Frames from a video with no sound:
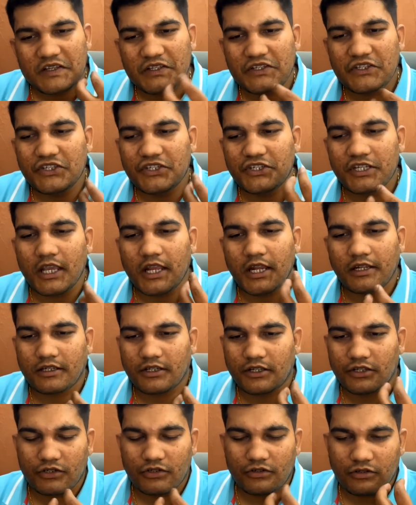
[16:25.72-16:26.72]

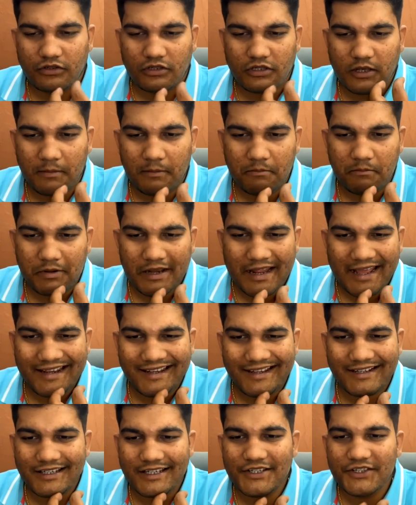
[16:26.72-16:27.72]
instigators, you know, some
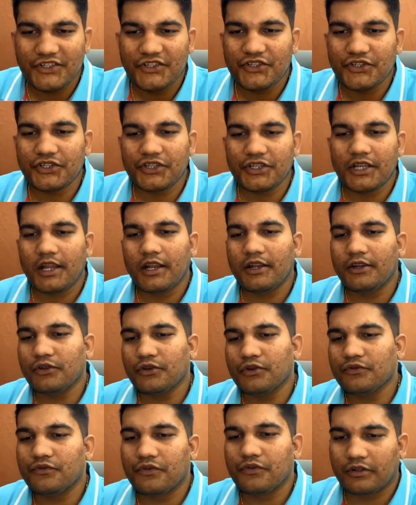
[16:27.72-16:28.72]
planet instigate
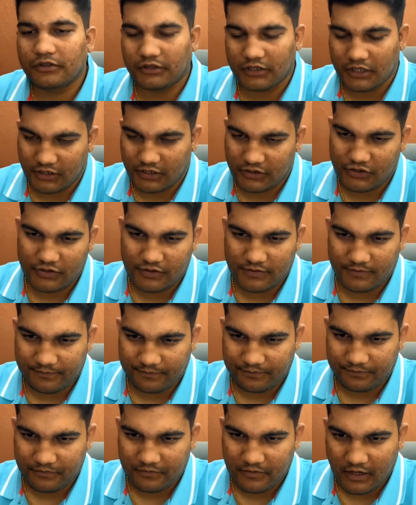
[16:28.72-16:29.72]
you for things.
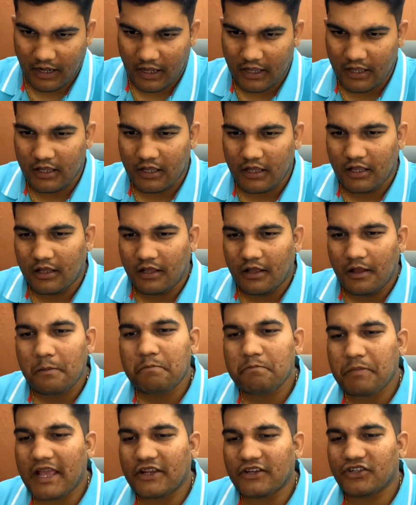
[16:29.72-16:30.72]

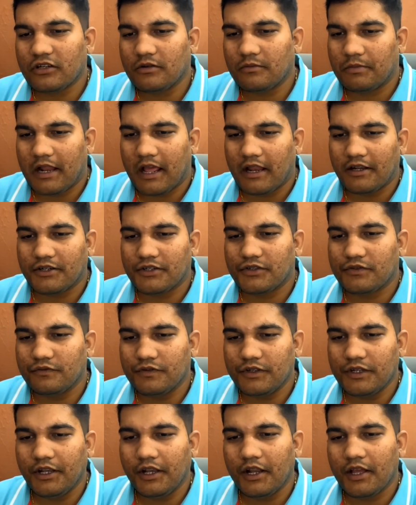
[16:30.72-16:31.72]
Passion planets,
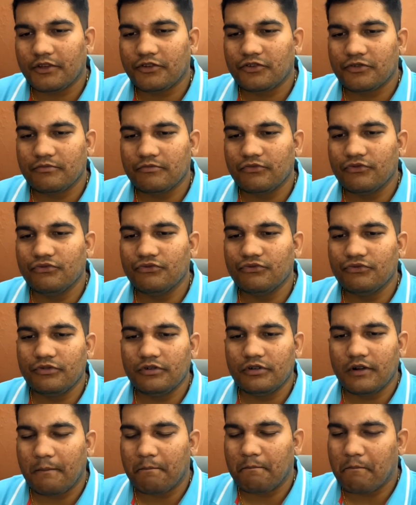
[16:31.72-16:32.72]
Venus,
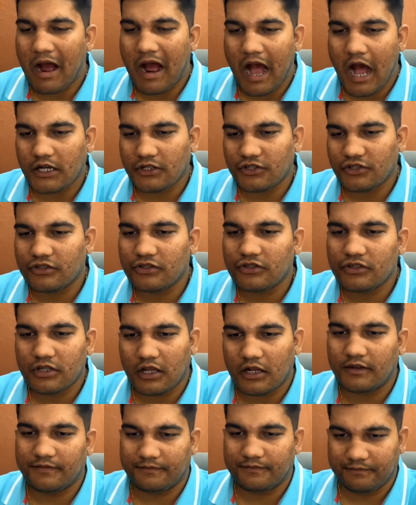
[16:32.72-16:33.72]
Moon, Mars,
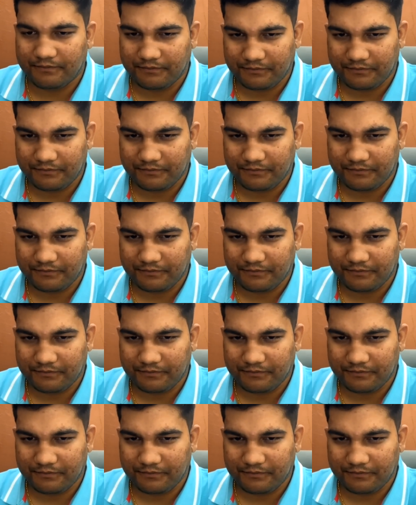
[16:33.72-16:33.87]
Sun.